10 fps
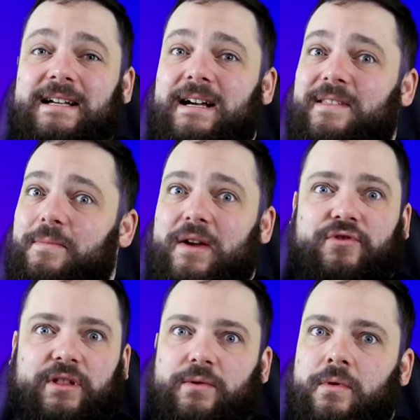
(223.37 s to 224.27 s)

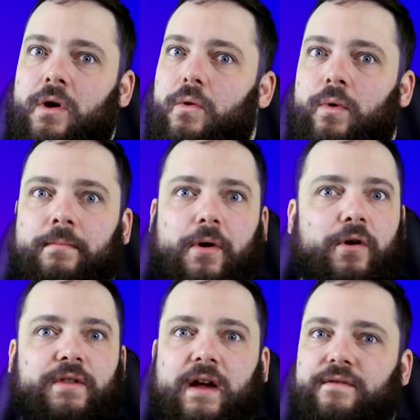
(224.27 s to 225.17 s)
Especially when
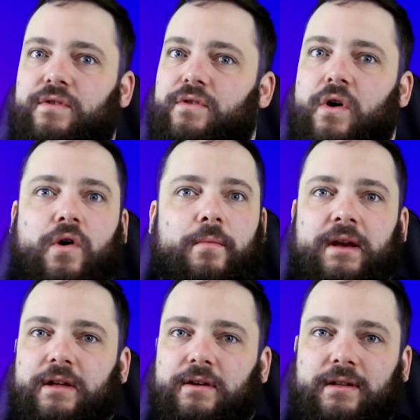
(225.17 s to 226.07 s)
bards have so
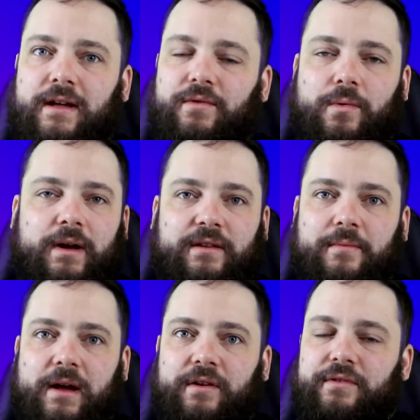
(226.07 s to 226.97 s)
many good level 1
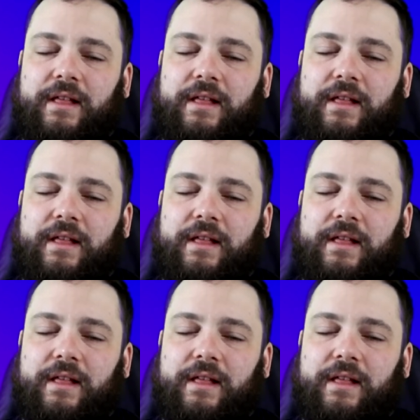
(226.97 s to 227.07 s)
spells,